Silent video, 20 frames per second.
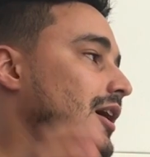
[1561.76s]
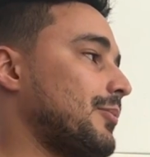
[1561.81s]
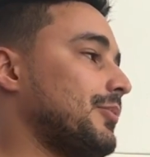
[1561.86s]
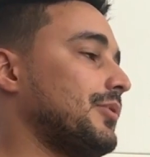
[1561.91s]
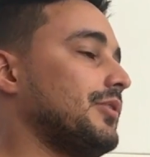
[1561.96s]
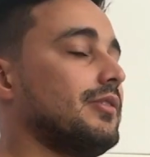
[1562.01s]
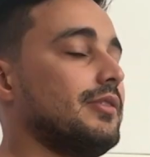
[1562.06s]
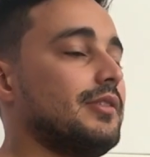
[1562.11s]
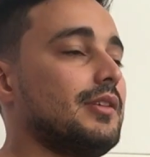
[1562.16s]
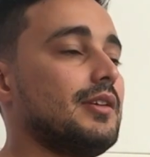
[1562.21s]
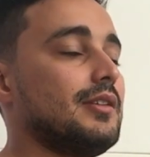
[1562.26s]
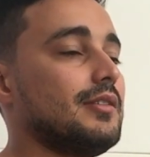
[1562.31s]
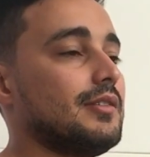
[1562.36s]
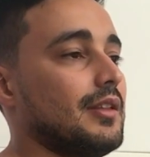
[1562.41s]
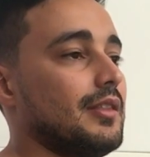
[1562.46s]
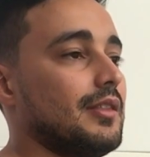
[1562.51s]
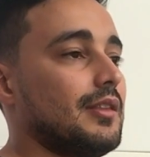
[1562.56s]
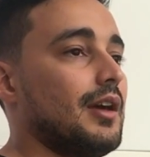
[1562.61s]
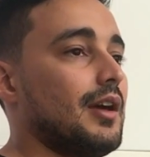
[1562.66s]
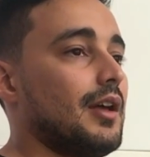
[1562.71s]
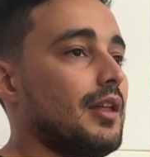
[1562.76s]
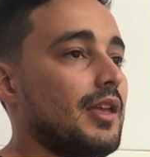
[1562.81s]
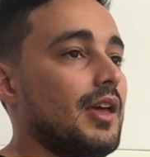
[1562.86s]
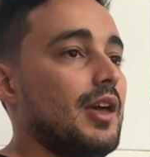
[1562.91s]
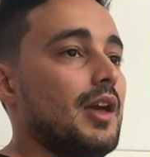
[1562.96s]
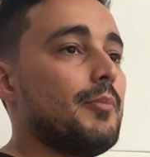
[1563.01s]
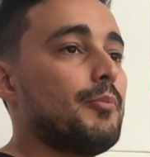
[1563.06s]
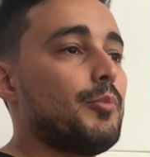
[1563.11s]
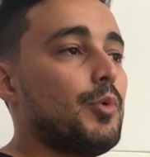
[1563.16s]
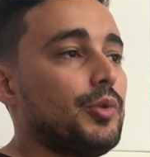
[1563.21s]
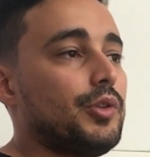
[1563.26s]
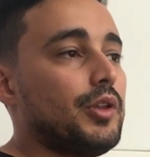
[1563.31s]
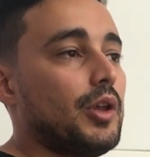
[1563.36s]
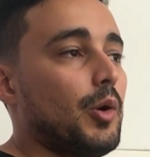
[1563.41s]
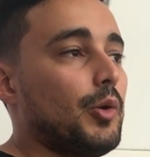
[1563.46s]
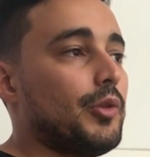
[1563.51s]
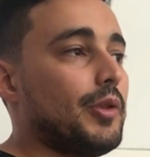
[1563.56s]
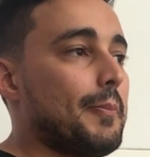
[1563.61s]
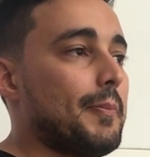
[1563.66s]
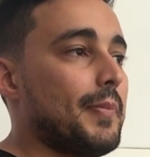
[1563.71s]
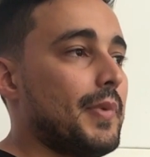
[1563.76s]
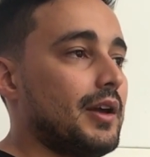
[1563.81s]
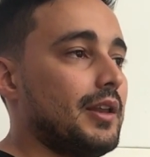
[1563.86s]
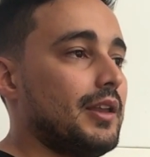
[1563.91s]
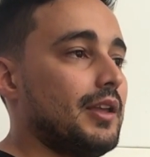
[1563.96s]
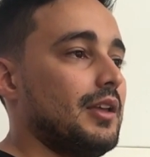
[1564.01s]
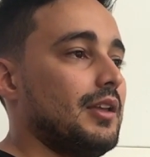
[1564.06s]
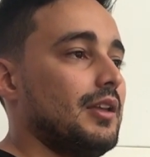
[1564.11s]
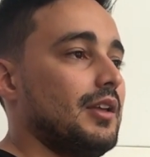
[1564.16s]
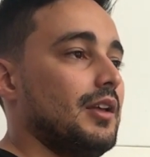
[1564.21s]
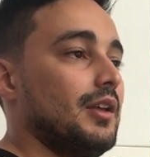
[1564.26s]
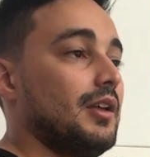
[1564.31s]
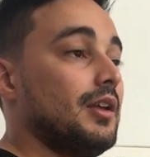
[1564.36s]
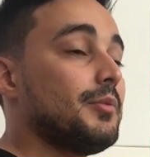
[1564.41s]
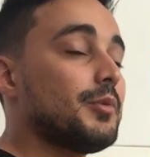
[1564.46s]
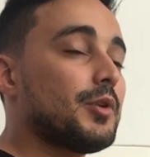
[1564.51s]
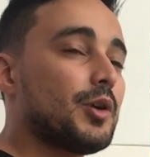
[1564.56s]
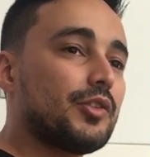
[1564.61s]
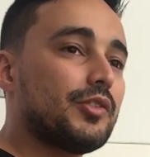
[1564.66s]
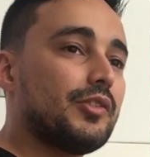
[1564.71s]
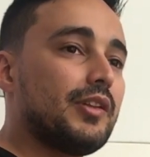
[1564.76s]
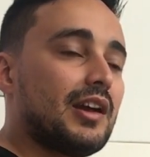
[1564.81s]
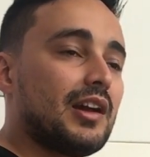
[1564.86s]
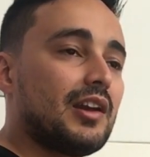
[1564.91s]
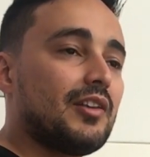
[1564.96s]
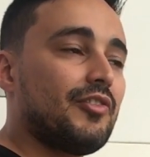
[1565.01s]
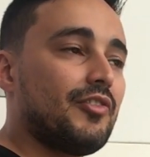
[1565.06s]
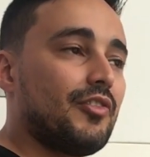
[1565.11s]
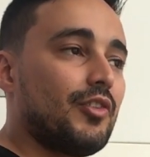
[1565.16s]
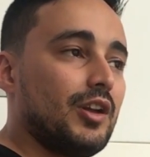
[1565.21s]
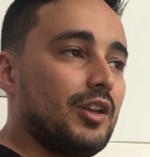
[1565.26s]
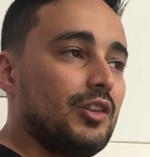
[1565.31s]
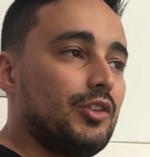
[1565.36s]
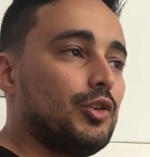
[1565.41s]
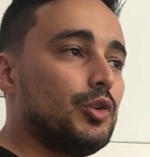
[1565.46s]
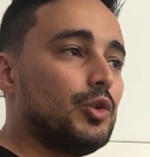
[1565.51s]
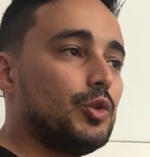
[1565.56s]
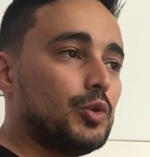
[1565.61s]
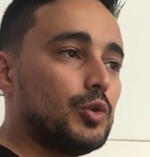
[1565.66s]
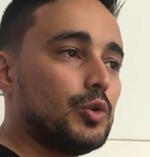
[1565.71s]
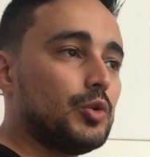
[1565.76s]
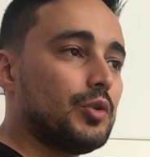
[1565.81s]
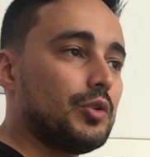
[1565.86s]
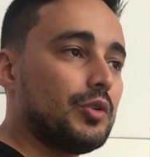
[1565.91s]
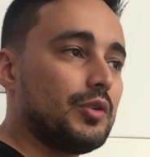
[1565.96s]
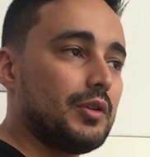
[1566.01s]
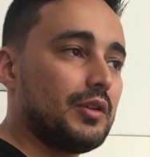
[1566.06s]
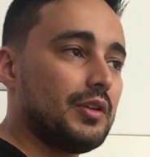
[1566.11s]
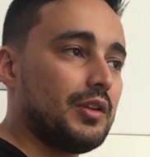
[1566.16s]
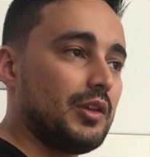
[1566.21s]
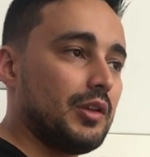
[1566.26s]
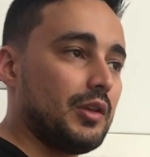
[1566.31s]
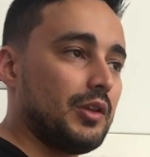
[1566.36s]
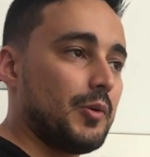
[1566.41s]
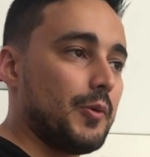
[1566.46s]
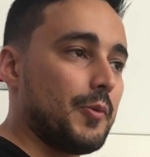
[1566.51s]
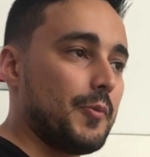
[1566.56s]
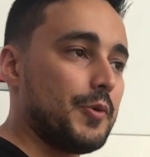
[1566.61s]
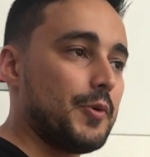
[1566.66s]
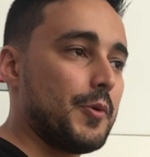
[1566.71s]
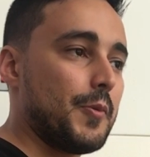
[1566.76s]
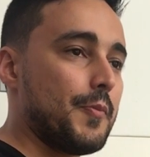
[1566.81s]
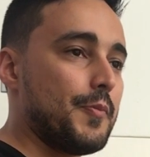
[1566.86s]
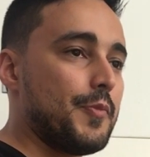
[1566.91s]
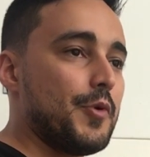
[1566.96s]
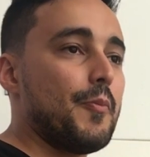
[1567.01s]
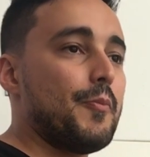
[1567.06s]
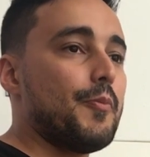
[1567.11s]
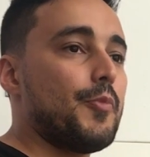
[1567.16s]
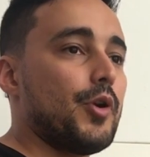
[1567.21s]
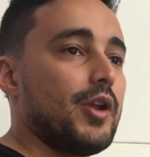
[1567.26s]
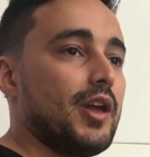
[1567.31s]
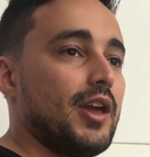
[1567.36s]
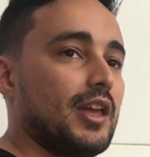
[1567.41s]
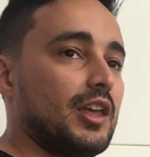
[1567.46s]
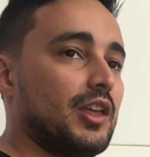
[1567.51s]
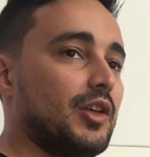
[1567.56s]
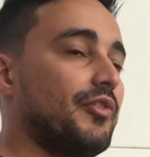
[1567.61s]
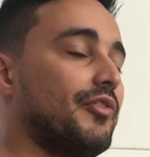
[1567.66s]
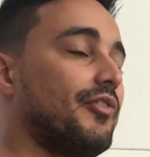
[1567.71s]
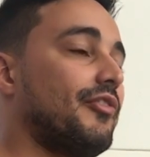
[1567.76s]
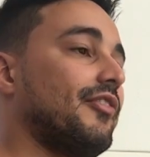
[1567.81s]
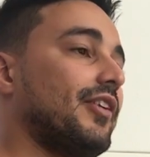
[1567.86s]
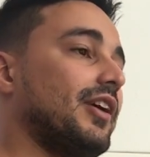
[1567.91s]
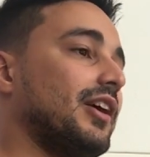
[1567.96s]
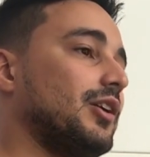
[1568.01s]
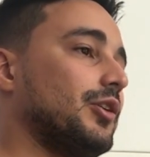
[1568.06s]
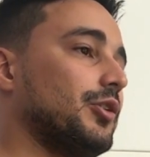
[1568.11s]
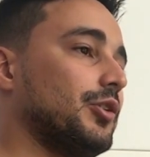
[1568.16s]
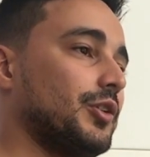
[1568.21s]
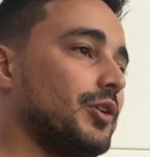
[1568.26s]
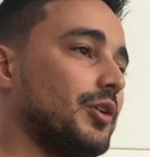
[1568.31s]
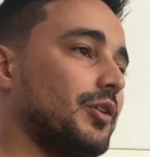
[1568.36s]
this and that, putting all the money, because they are afraid you break, you fail, you know.